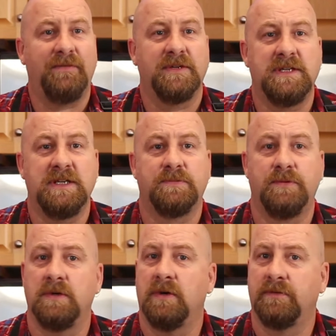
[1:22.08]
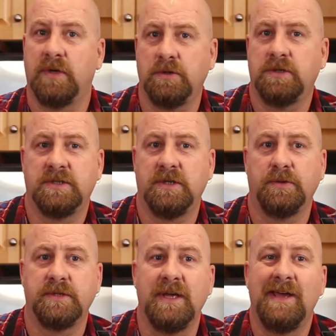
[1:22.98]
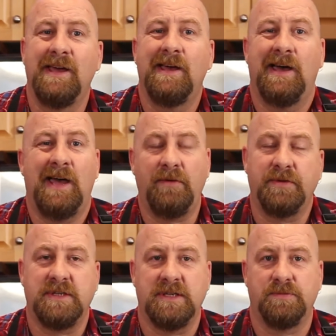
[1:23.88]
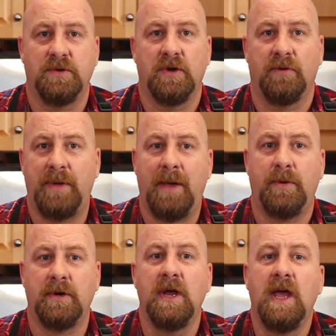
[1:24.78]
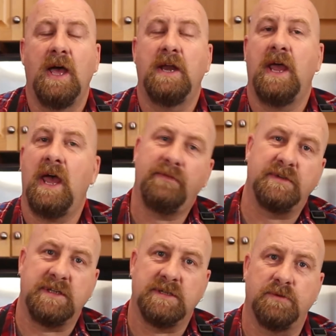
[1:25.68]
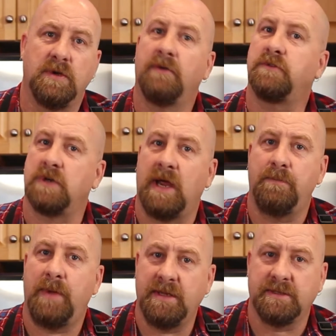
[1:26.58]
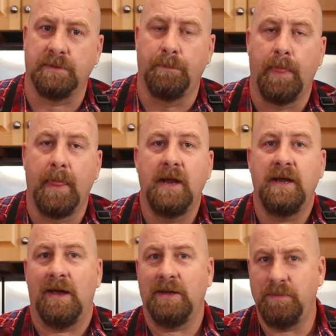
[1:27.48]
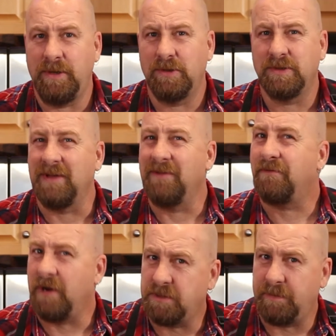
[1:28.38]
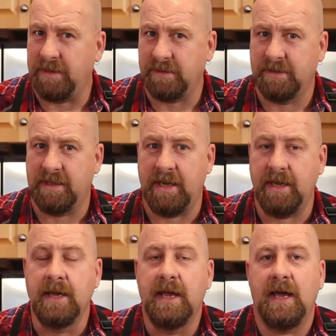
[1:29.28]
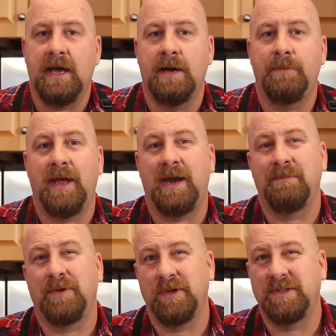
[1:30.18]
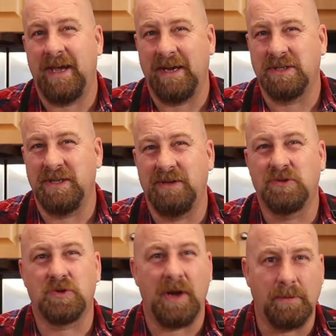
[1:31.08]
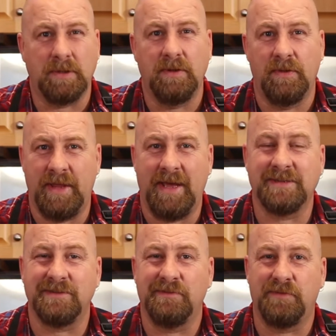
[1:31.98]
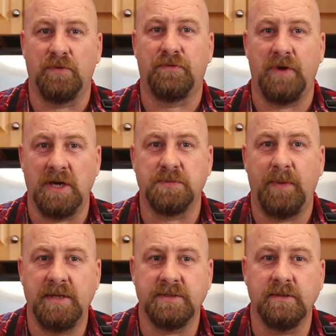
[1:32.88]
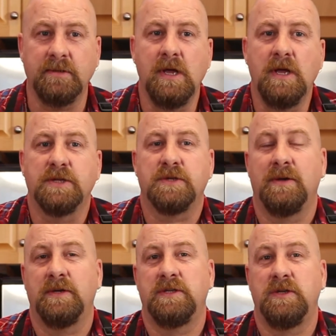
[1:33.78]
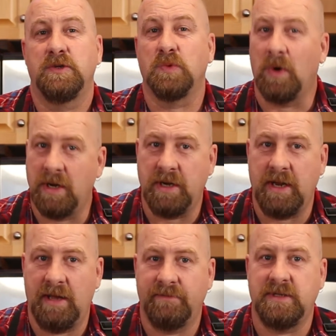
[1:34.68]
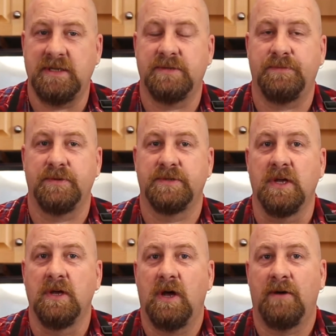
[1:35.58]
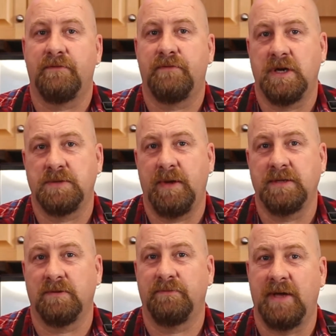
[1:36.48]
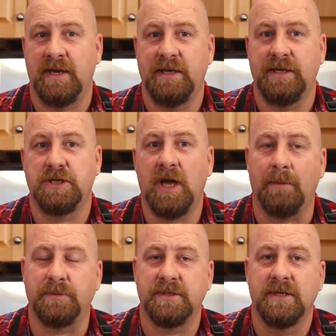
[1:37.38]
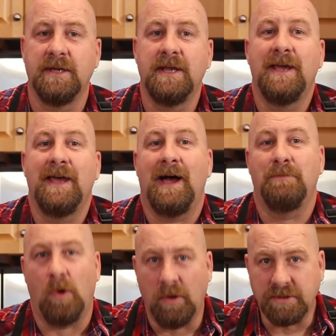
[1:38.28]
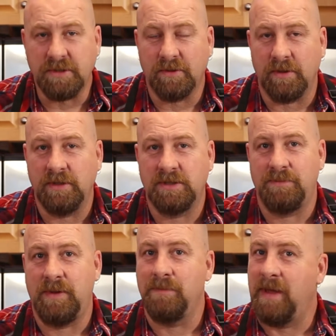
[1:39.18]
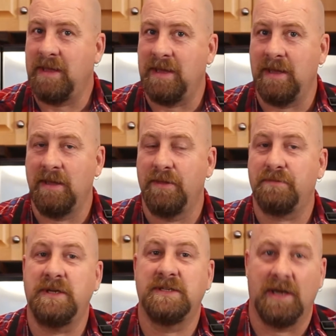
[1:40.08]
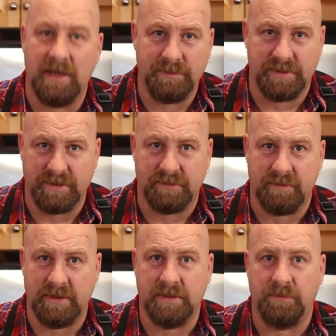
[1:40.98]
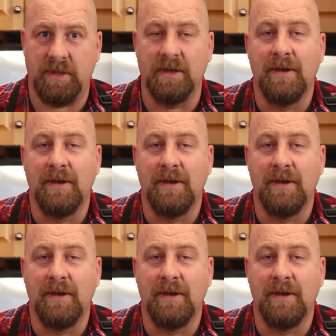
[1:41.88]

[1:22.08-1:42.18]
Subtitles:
a teaspoon of kosher salt, a half a teaspoon of pepper, and a half a teaspoon of dried basil. Now I'm going to be using fresh basil today, and I'm going to actually treble that for fresh basil, so I'm going to use 1.5 teaspoons of fresh basil finely chopped. I'm also going to be making 3 times this recipe